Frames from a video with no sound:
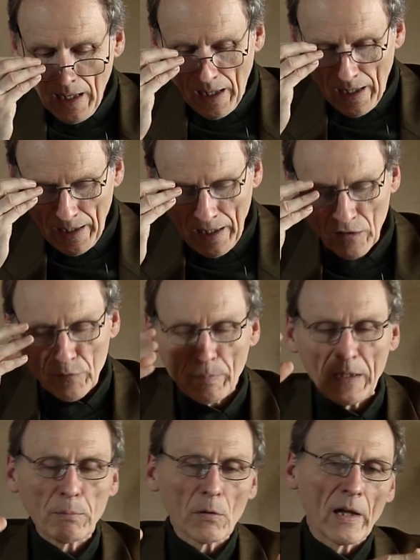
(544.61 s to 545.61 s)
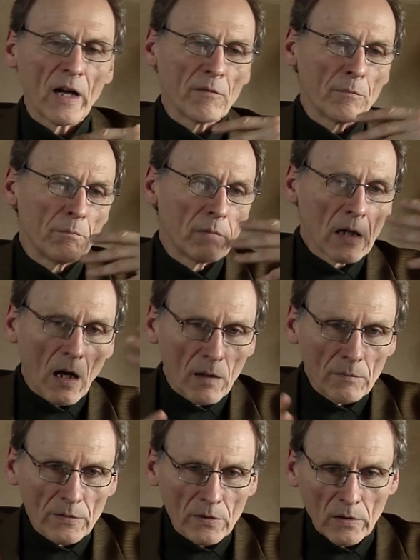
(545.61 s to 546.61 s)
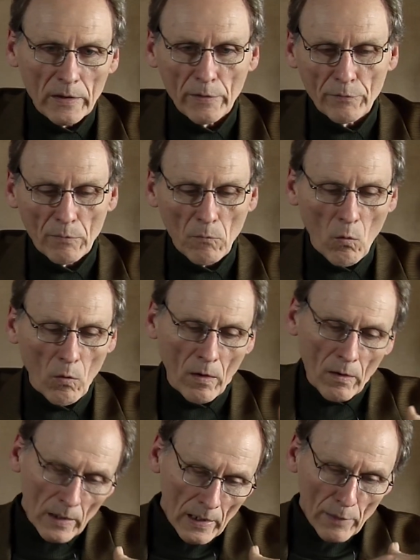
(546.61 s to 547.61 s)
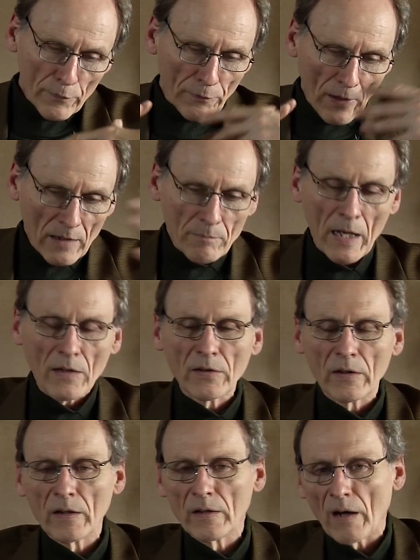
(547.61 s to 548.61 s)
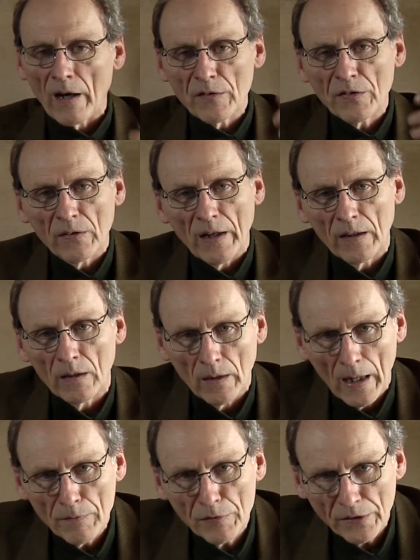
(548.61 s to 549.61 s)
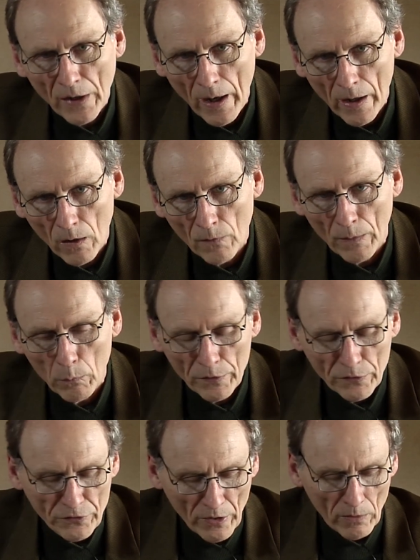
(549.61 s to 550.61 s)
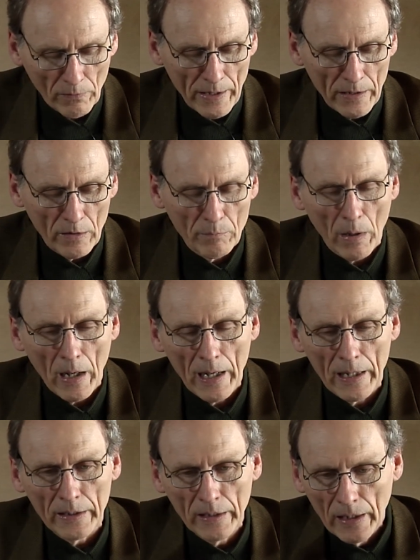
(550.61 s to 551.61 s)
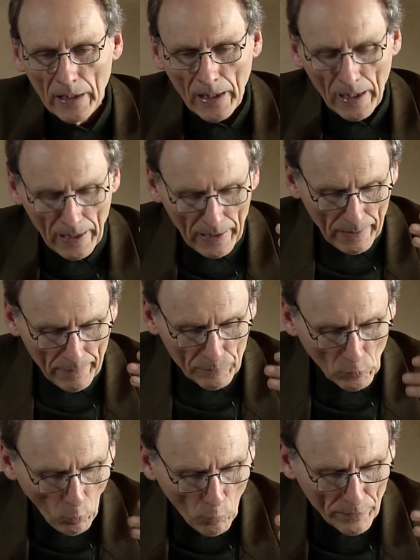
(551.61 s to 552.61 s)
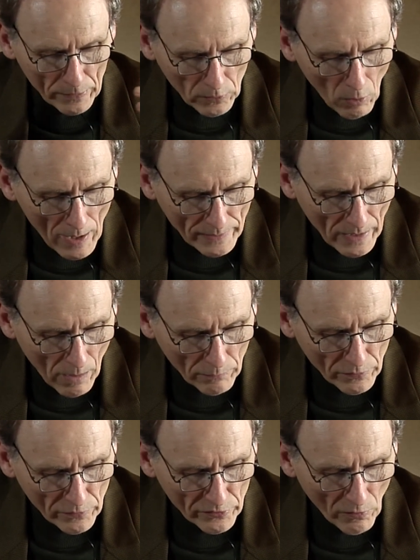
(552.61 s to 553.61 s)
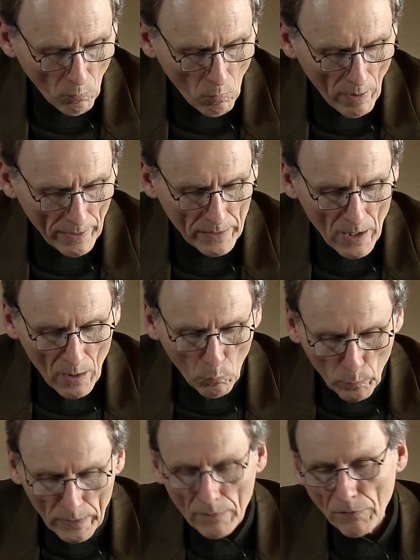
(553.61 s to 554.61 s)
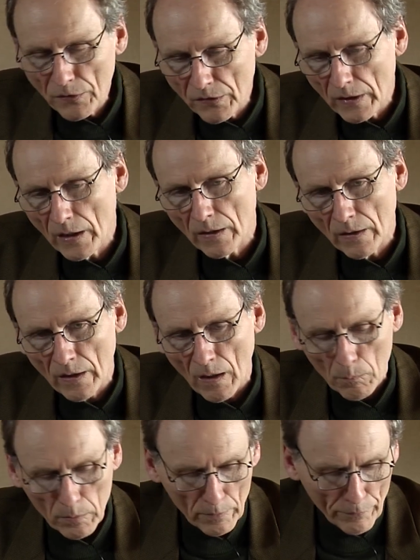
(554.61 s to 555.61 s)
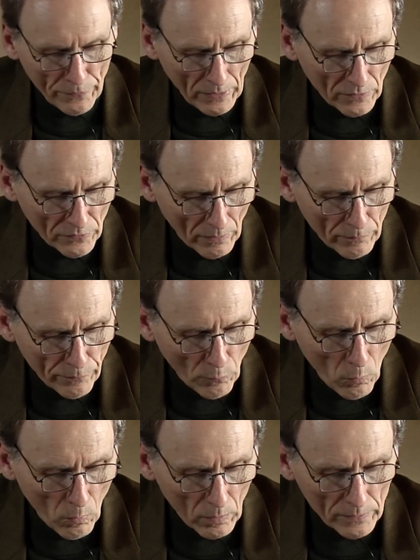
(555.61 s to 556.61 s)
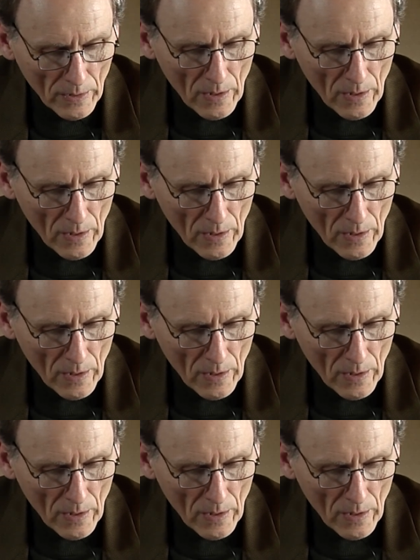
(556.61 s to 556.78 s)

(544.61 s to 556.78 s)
As people have begun to live a more fragmented, isolated lifestyle that was generated by COVID lockdowns and so on, we've seen a number of things unfold.